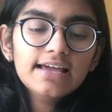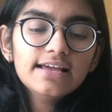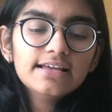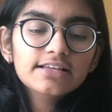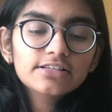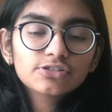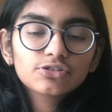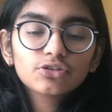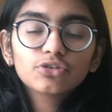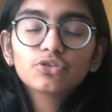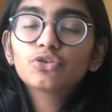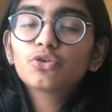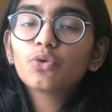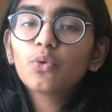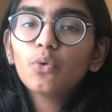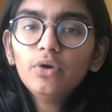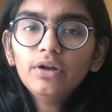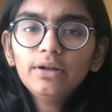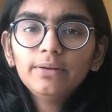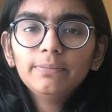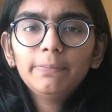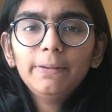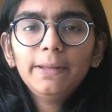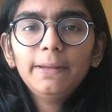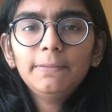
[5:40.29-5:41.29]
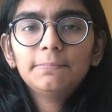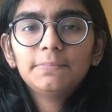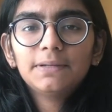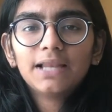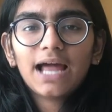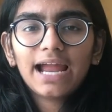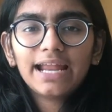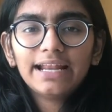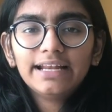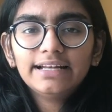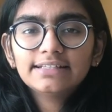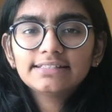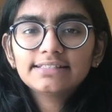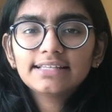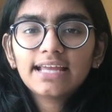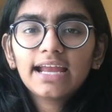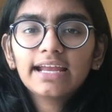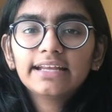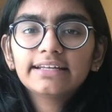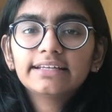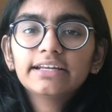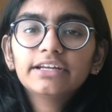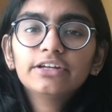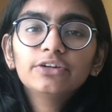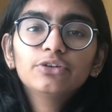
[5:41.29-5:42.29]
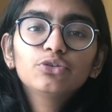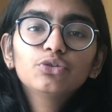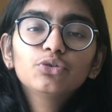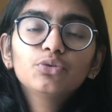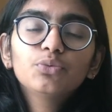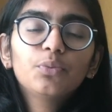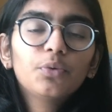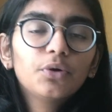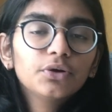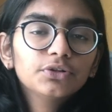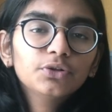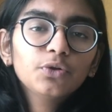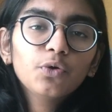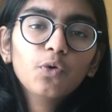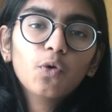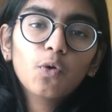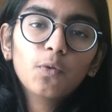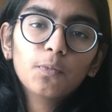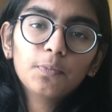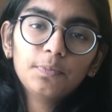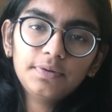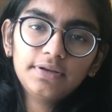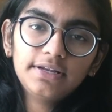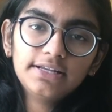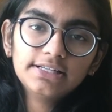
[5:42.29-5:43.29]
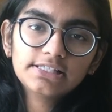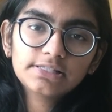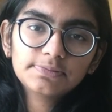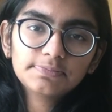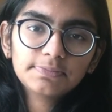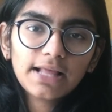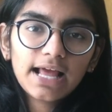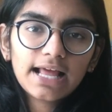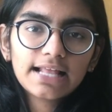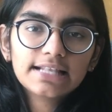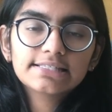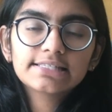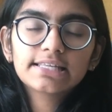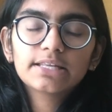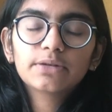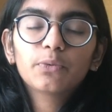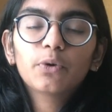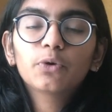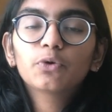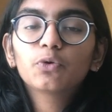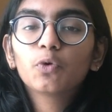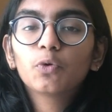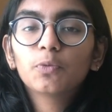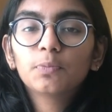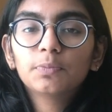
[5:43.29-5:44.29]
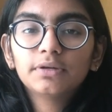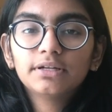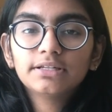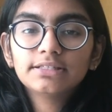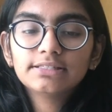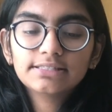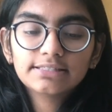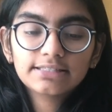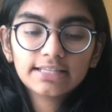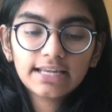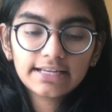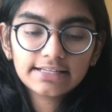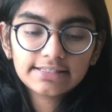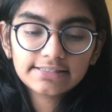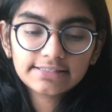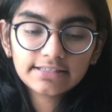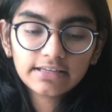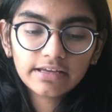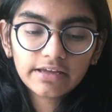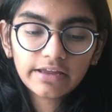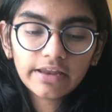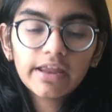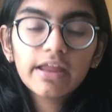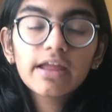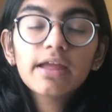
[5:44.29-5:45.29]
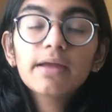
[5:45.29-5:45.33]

So don't be blindsided to what the opponent's plans and what opponent's threats are,